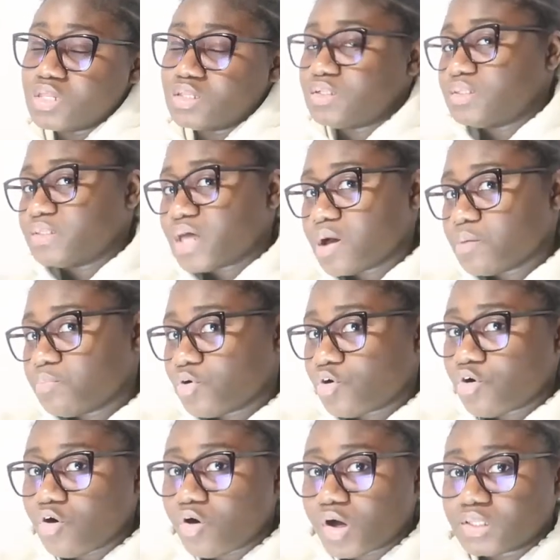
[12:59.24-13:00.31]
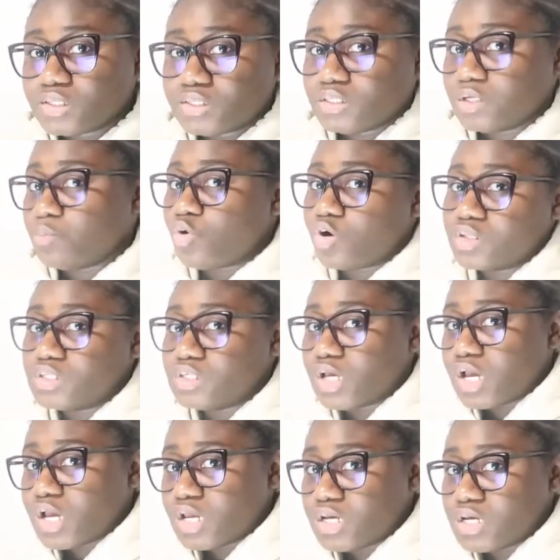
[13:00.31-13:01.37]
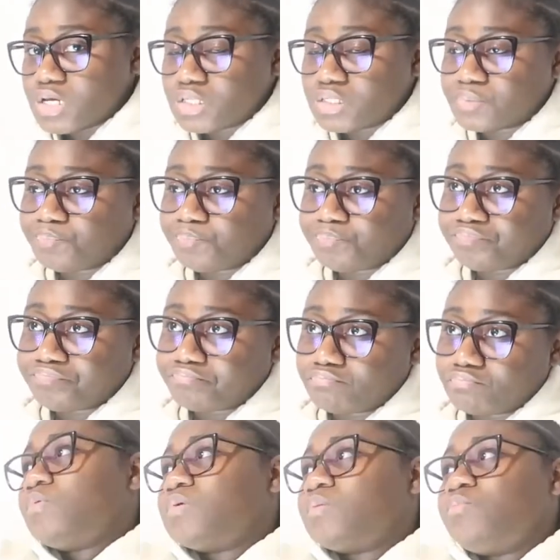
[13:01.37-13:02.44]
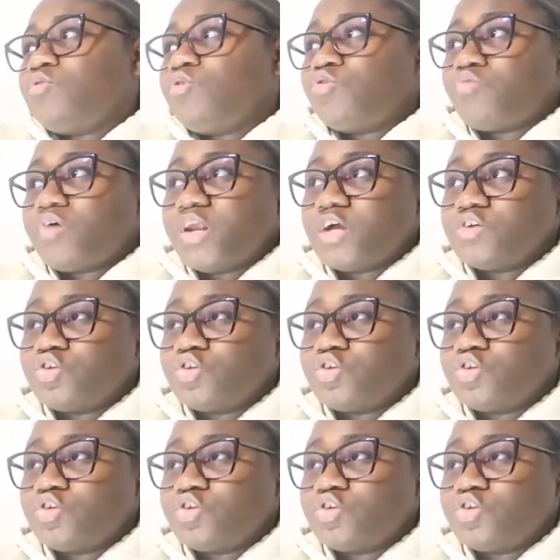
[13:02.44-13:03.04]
Starbucks, Tim Hortons. Most people would rather